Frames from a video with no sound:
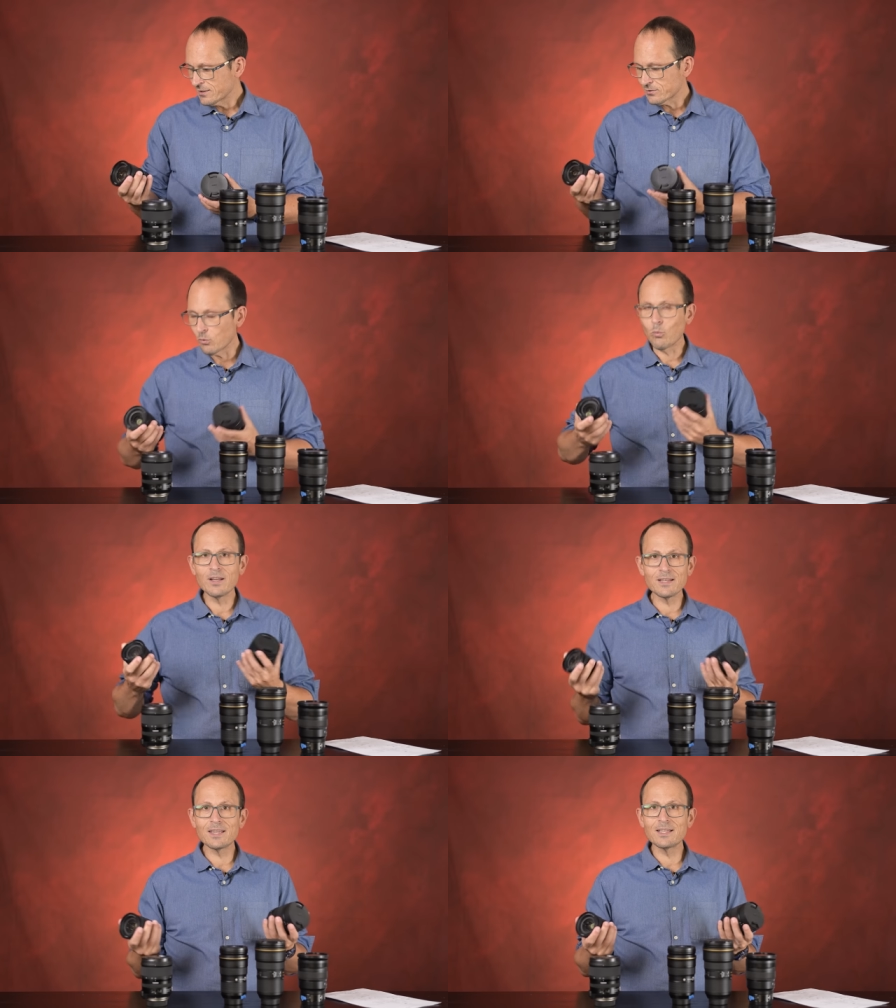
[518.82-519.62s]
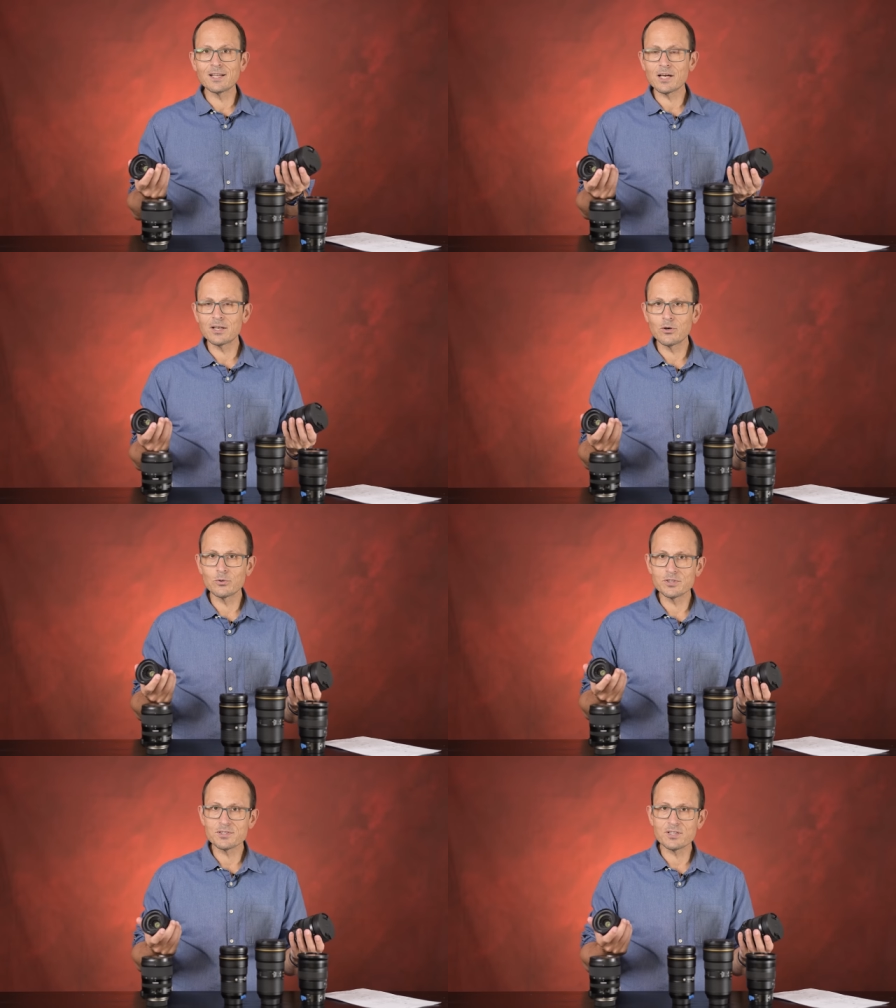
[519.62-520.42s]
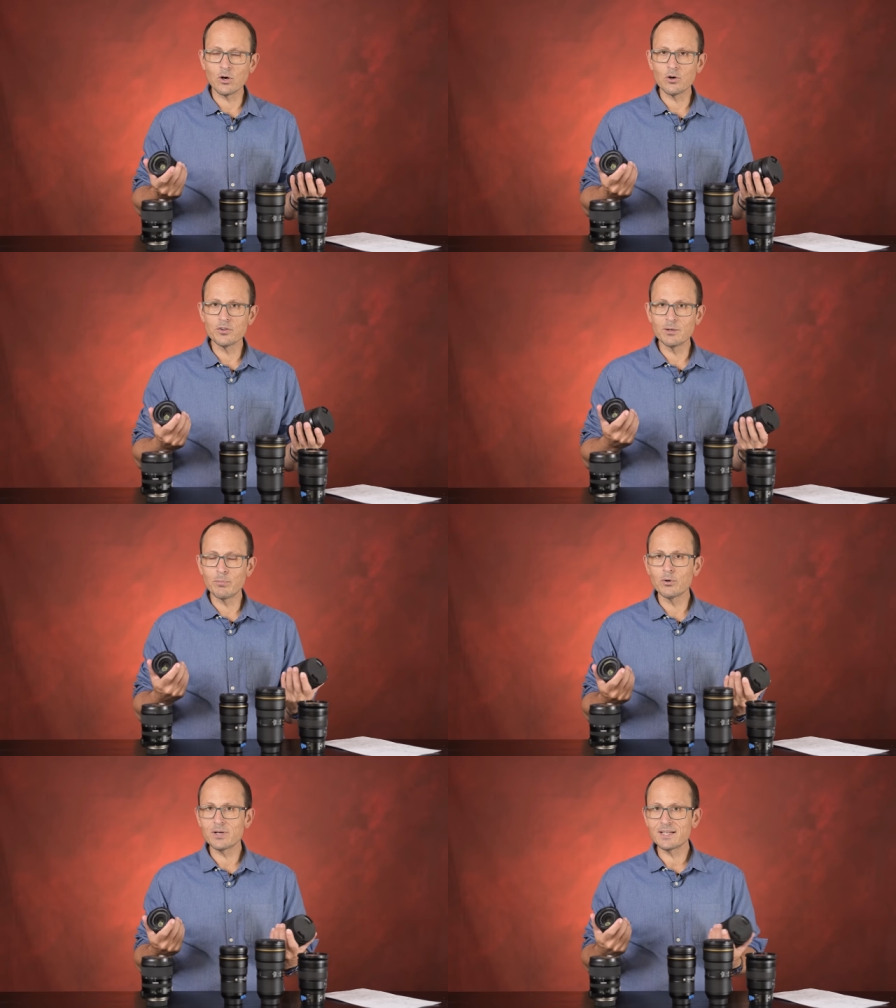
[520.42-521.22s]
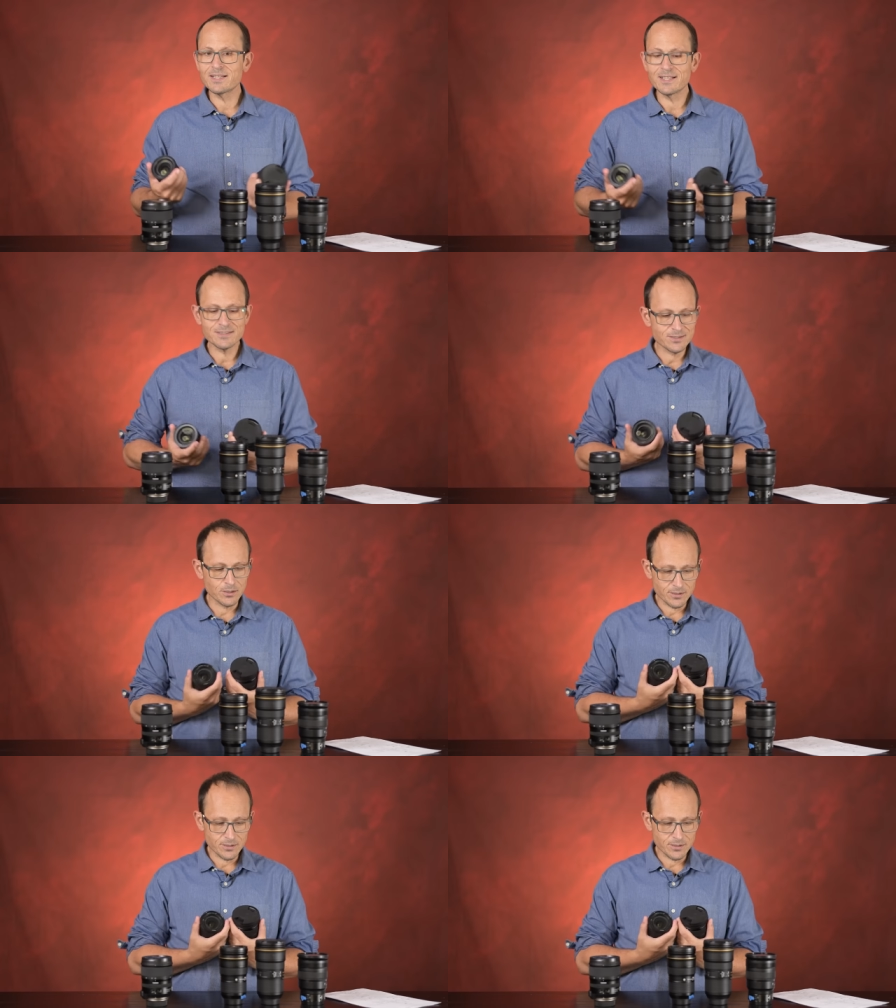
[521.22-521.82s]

So one thing that I noticed on the bokeh test,